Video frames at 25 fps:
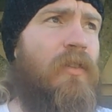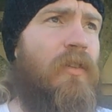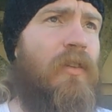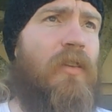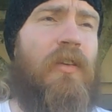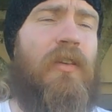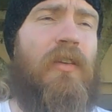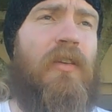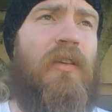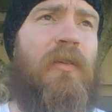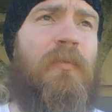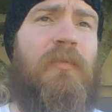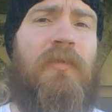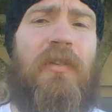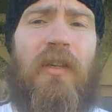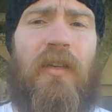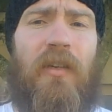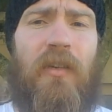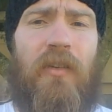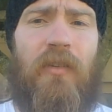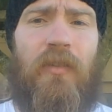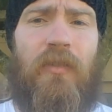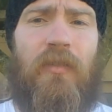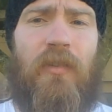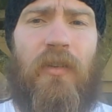are condemned to
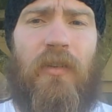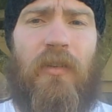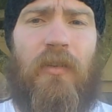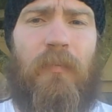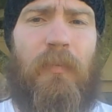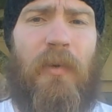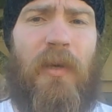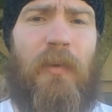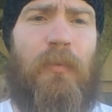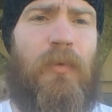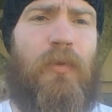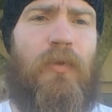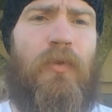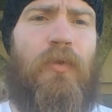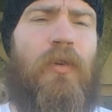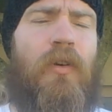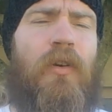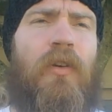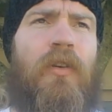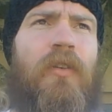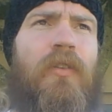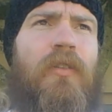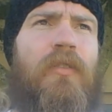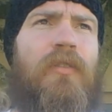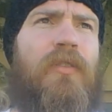hell. They're people who
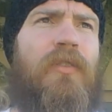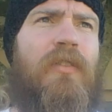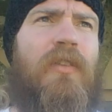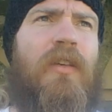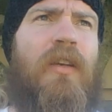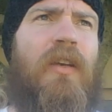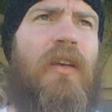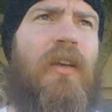aren't